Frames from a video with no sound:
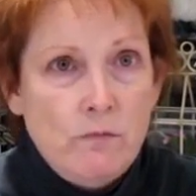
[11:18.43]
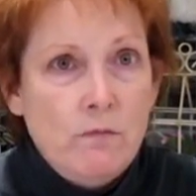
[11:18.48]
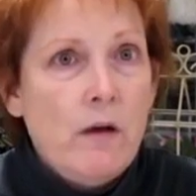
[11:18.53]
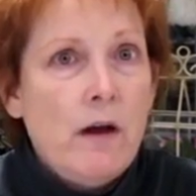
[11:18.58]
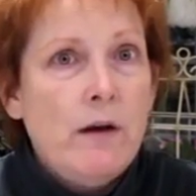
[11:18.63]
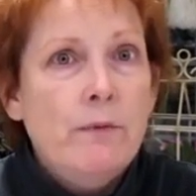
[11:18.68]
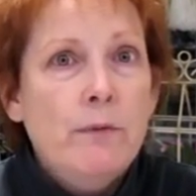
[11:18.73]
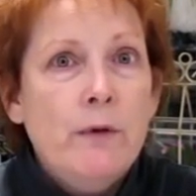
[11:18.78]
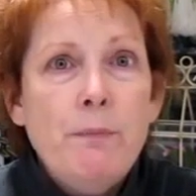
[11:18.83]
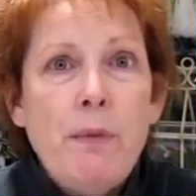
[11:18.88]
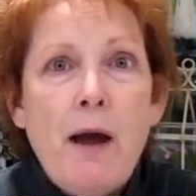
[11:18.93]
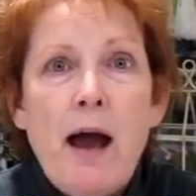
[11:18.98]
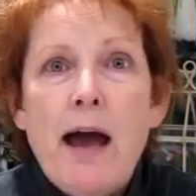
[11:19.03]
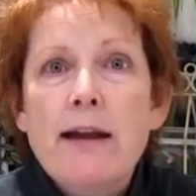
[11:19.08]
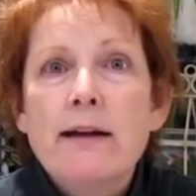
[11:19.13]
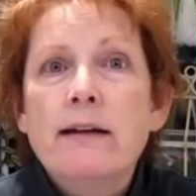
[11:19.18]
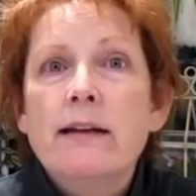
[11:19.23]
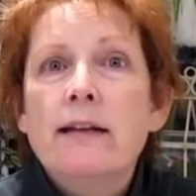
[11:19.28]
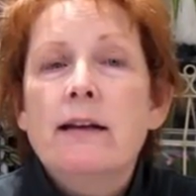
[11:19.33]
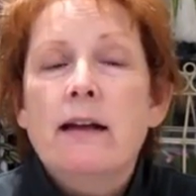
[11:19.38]
I
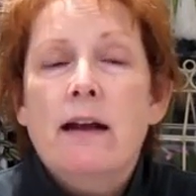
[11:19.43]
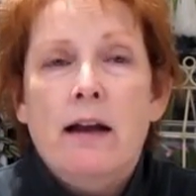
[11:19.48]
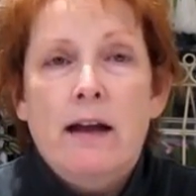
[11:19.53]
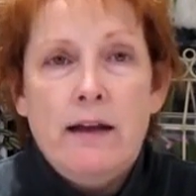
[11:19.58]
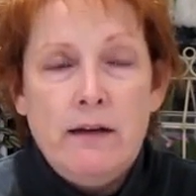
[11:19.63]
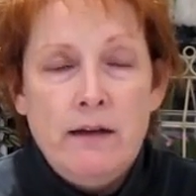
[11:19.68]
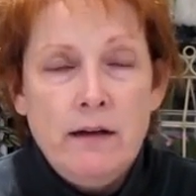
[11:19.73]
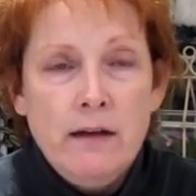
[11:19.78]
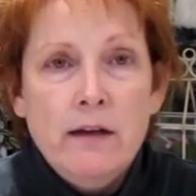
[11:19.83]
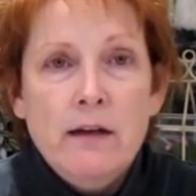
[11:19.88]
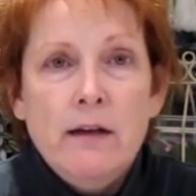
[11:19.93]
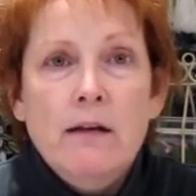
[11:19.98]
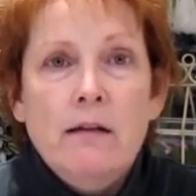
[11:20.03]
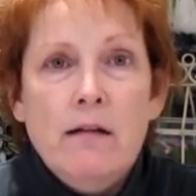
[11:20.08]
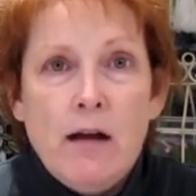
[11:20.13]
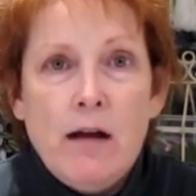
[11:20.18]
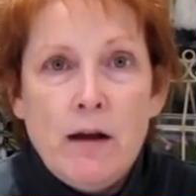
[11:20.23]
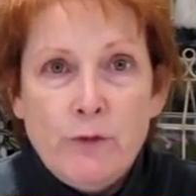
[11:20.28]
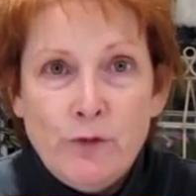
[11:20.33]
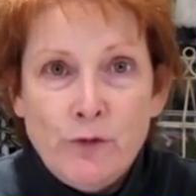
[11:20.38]
repotted it. I,
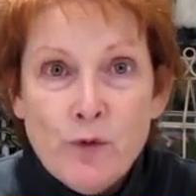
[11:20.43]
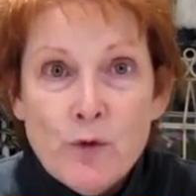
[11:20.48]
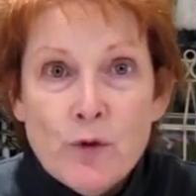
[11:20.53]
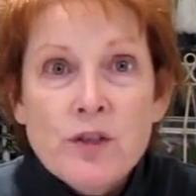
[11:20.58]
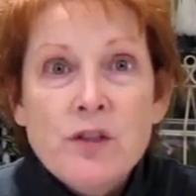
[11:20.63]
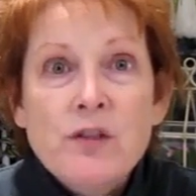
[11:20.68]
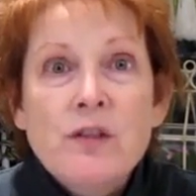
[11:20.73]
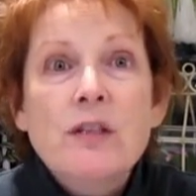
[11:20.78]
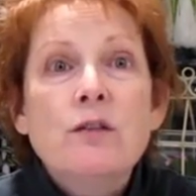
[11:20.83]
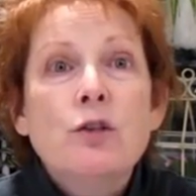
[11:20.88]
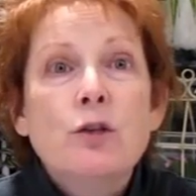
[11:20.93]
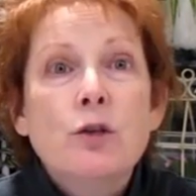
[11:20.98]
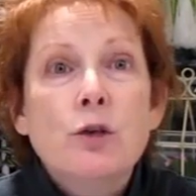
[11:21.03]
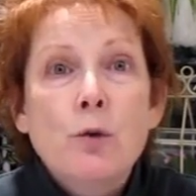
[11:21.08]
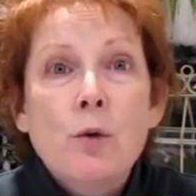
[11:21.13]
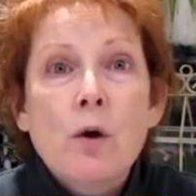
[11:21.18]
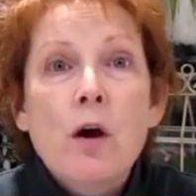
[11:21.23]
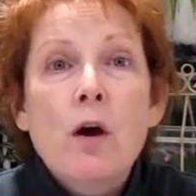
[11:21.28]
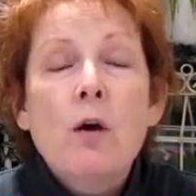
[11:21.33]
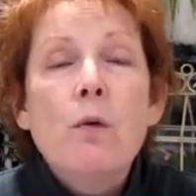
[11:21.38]
I forced it to
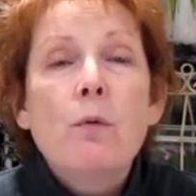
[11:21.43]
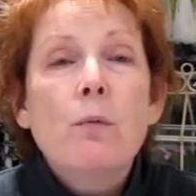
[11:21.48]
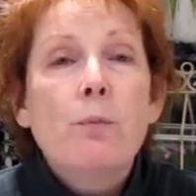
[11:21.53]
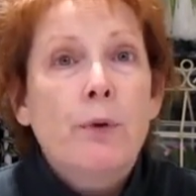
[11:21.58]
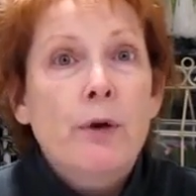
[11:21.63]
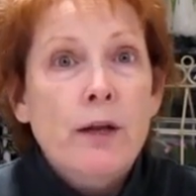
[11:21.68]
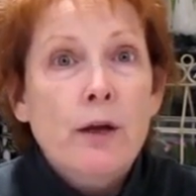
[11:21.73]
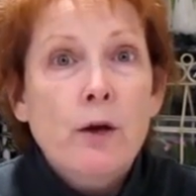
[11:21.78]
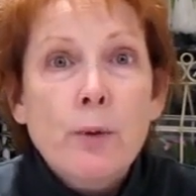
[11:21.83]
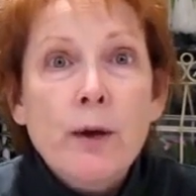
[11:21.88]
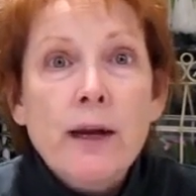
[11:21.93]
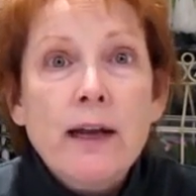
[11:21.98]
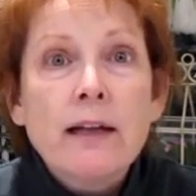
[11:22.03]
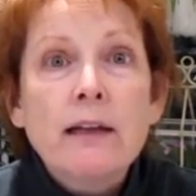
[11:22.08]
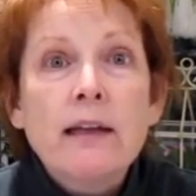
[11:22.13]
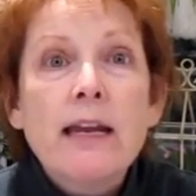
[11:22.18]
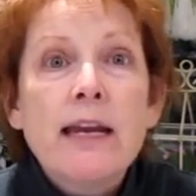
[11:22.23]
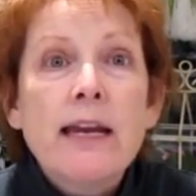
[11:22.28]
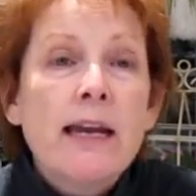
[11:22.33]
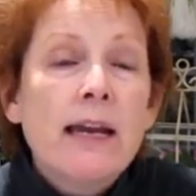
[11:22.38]
grow pretty
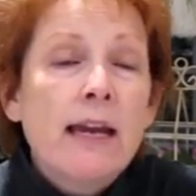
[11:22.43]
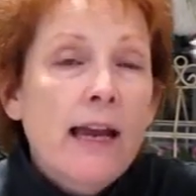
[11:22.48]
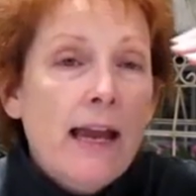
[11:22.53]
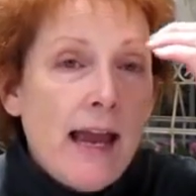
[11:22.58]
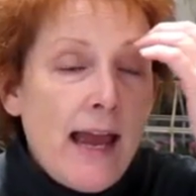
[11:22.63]
quickly